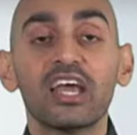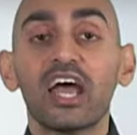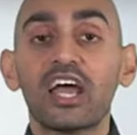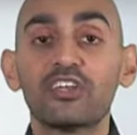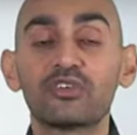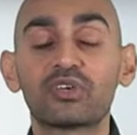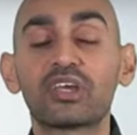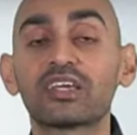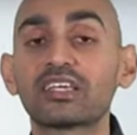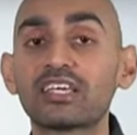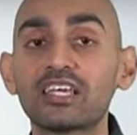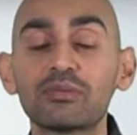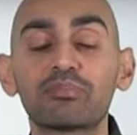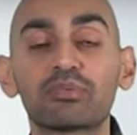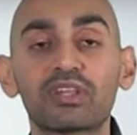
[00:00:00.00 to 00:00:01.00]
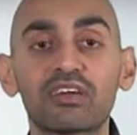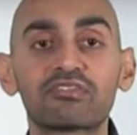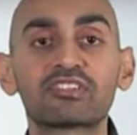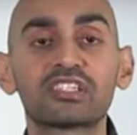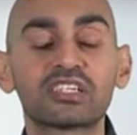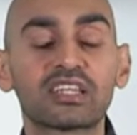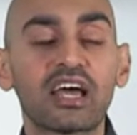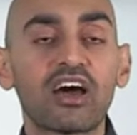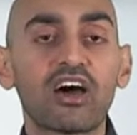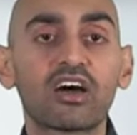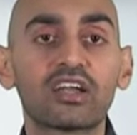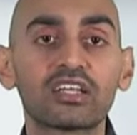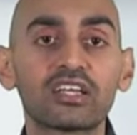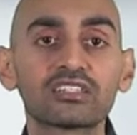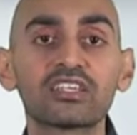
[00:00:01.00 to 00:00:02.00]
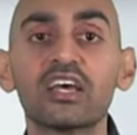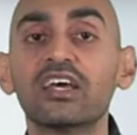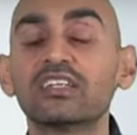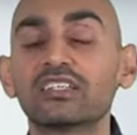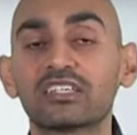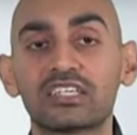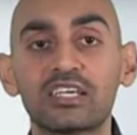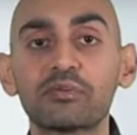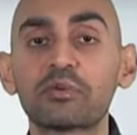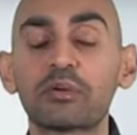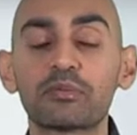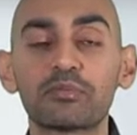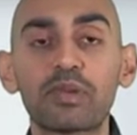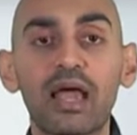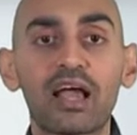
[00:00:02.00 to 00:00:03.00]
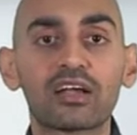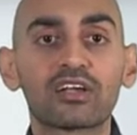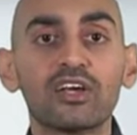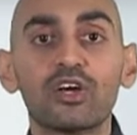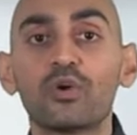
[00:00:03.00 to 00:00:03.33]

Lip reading: and you can keep leveraging that audience to keep coming back.